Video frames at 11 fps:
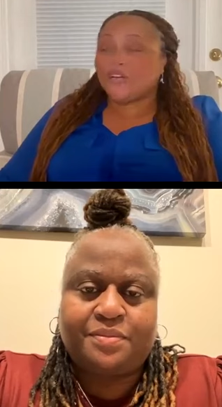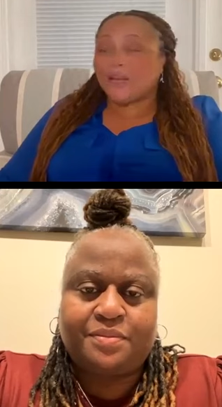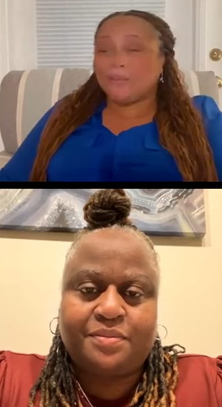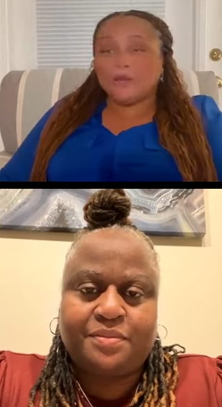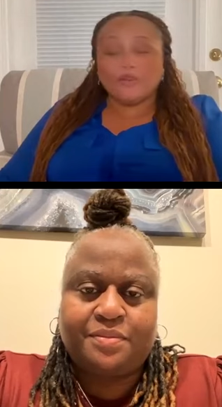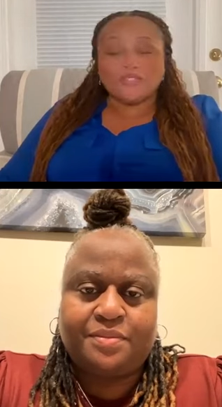Speaker 1: to be
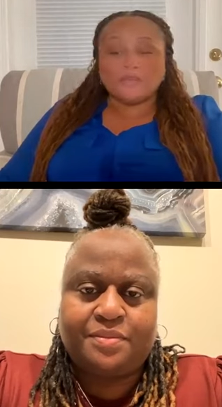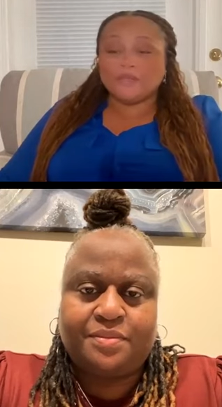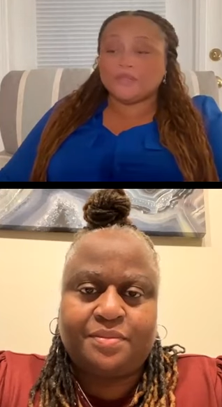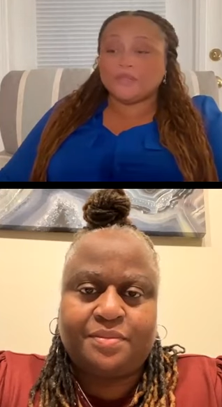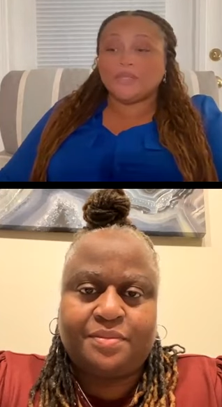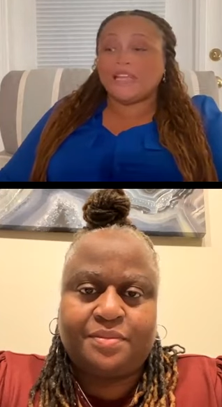over
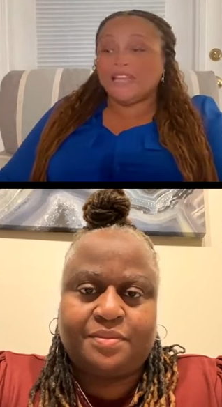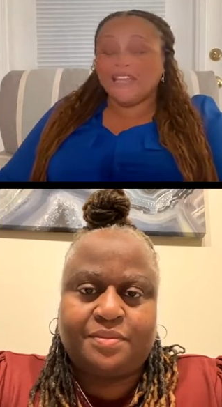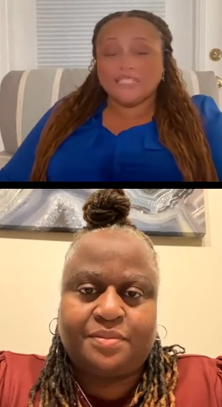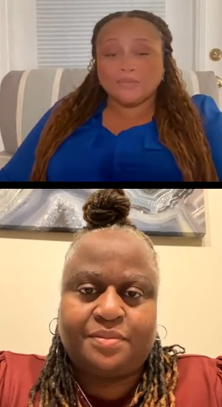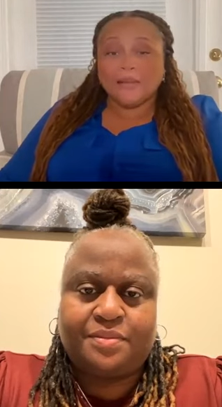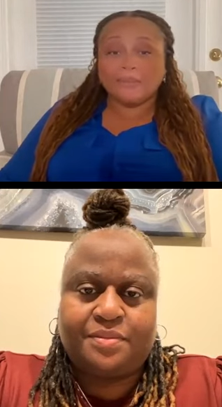spiritual. Like that is
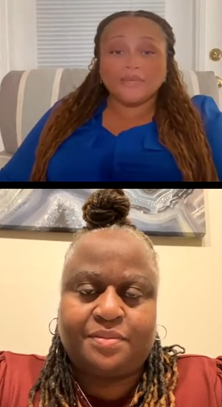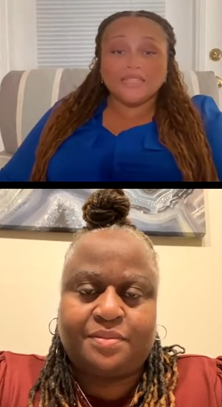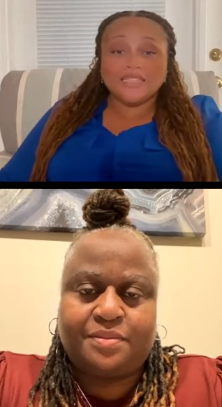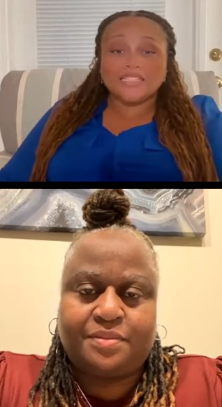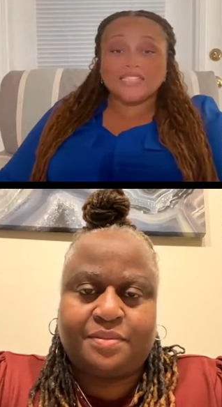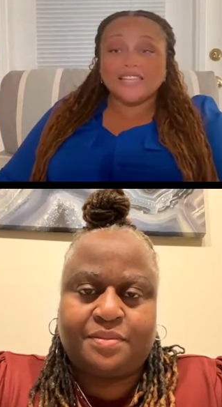my
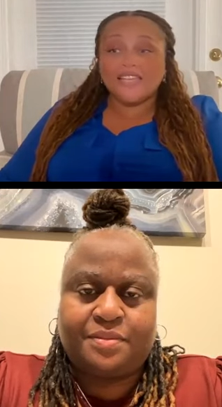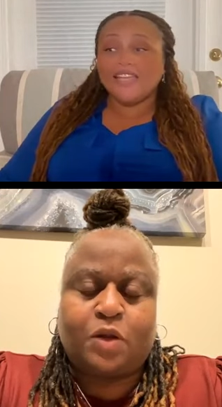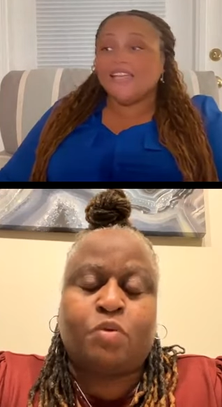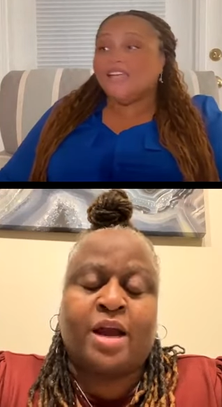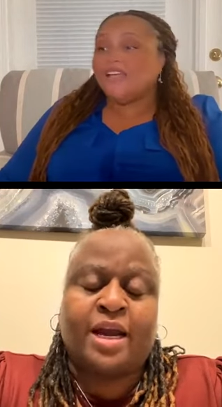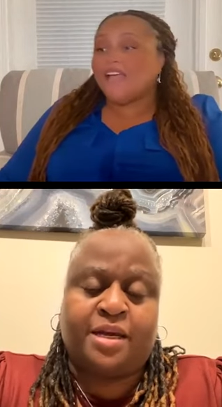piece.
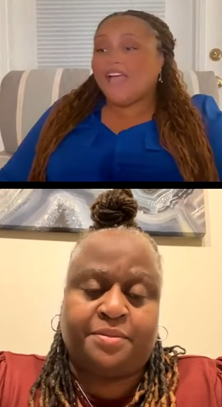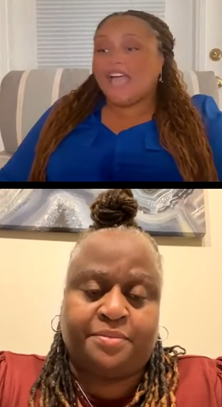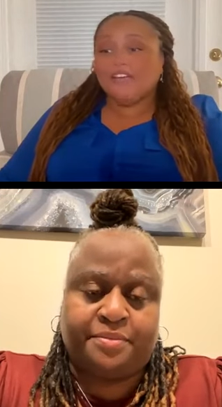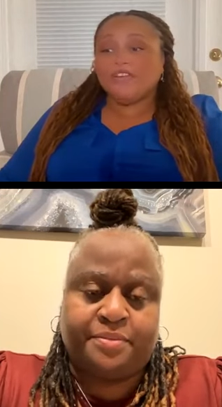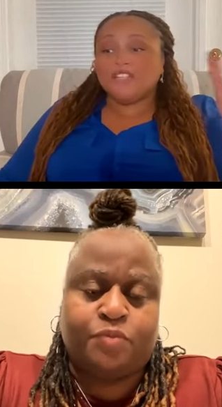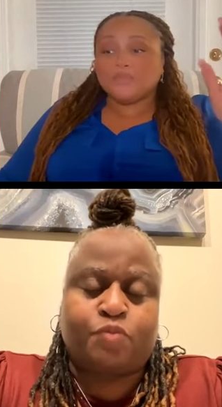
Speaker 2: Right.
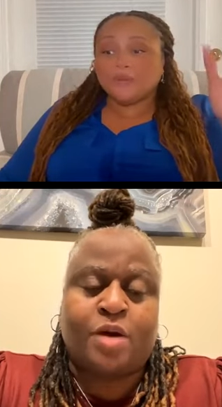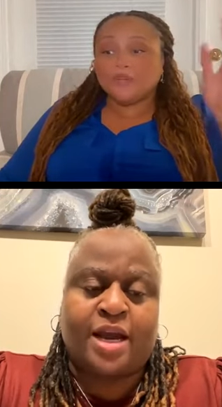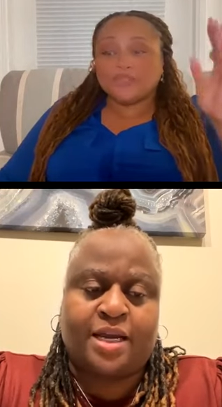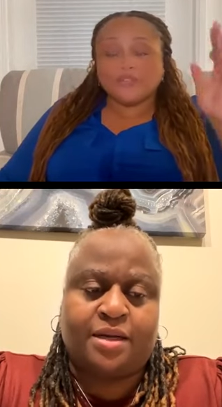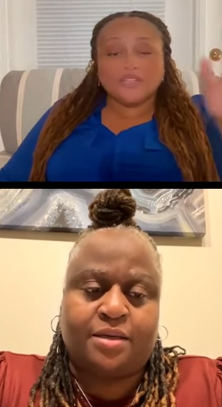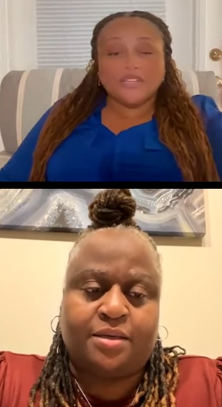Having a spiritual
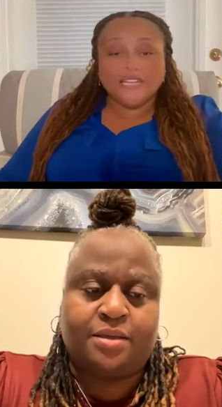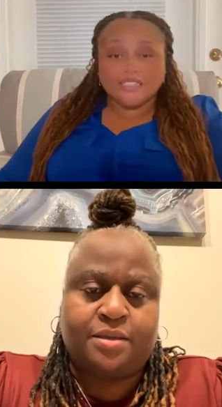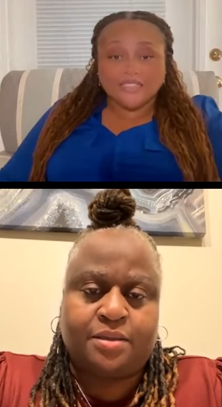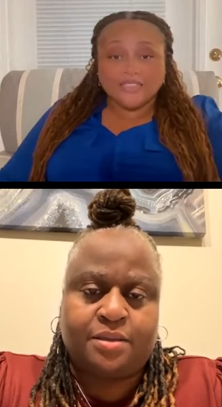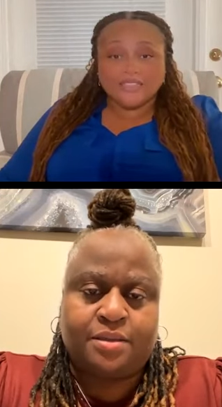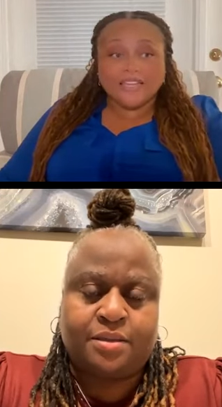right.
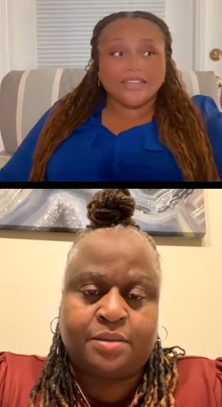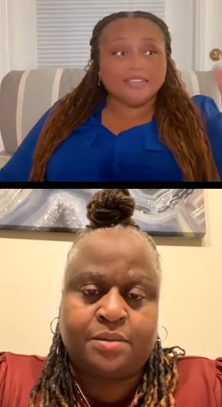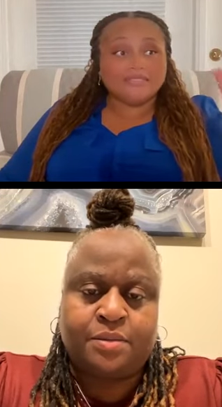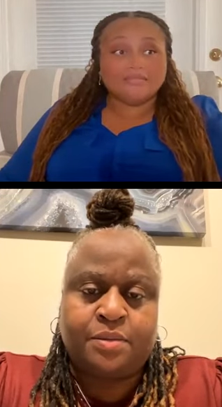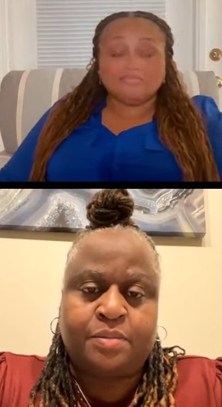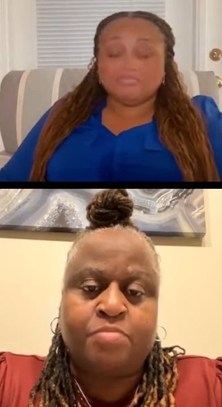connection, like.
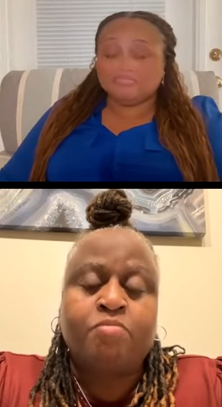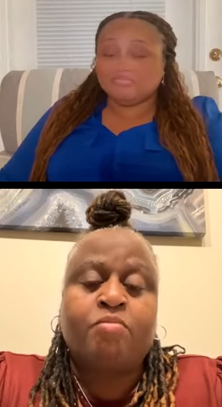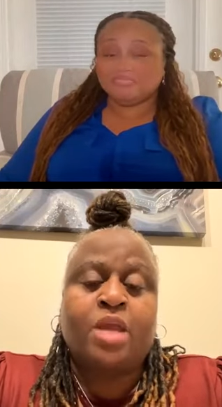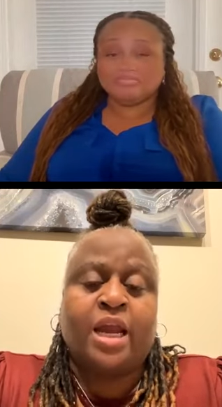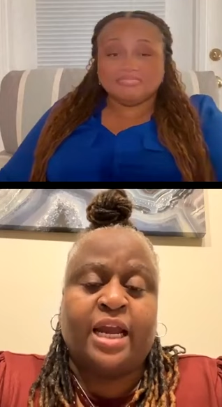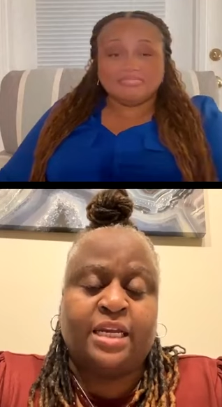
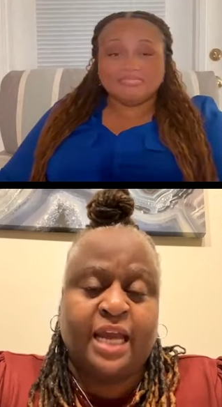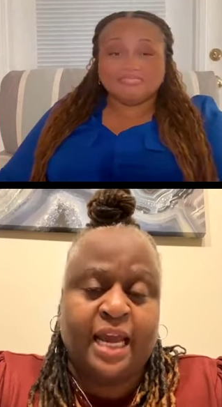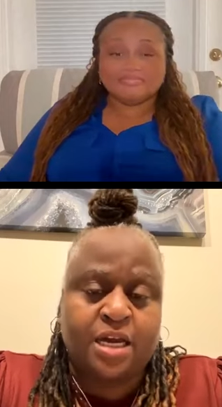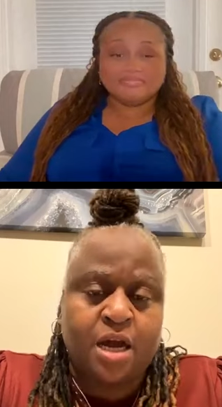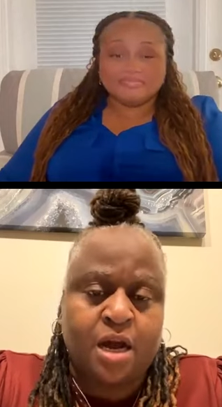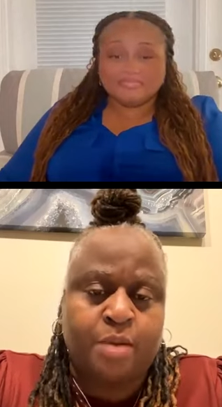And that
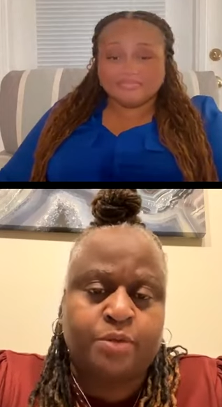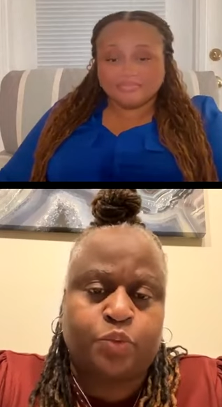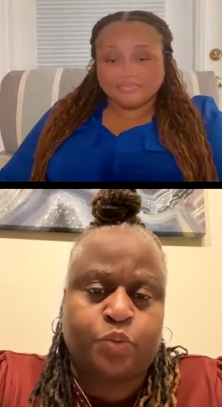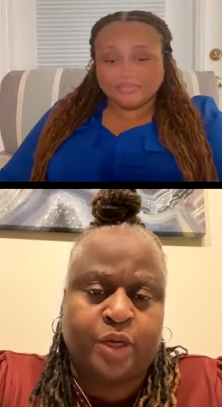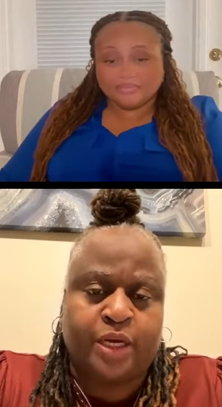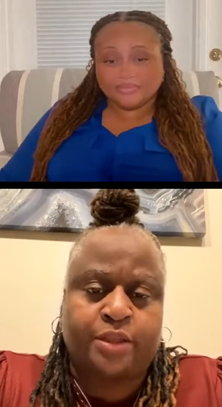comes
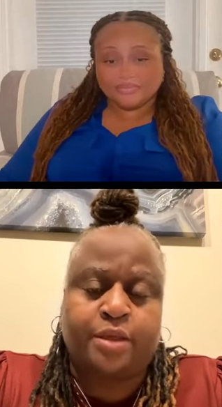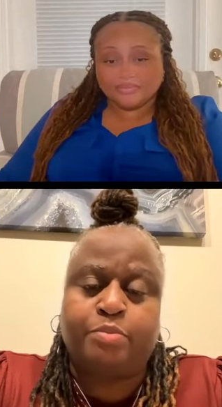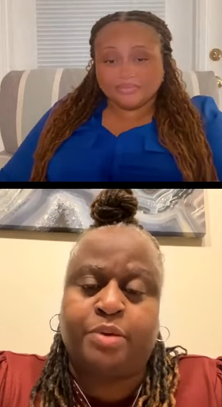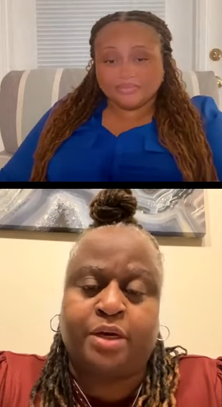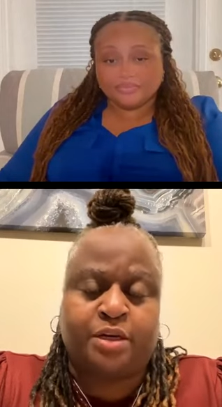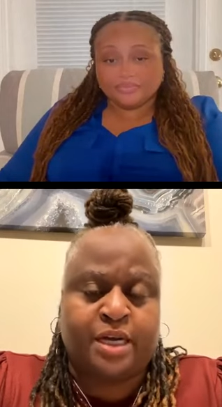with
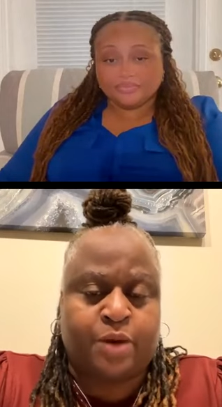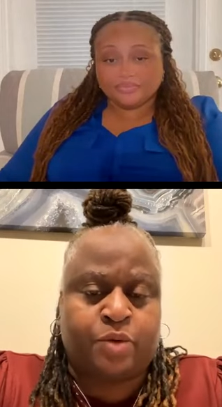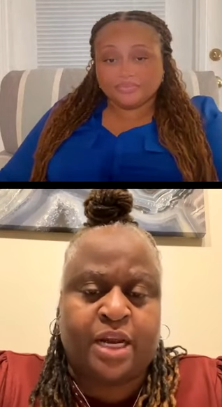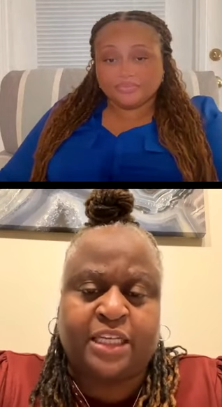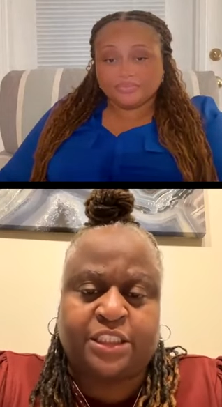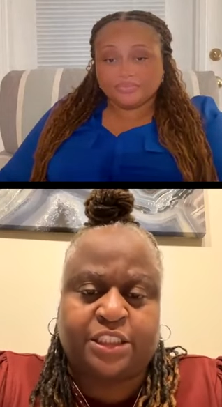building that
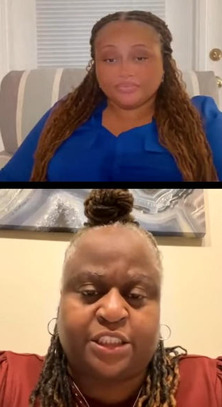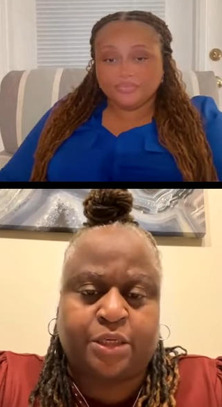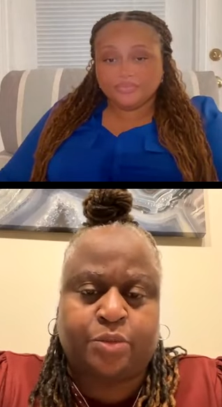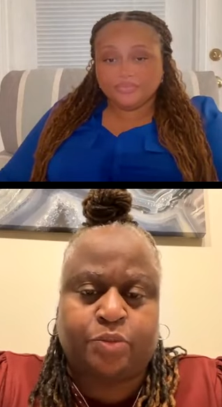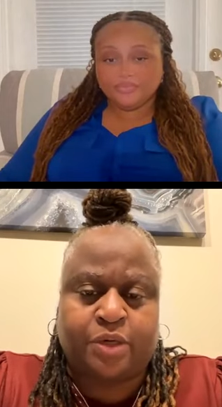relationship with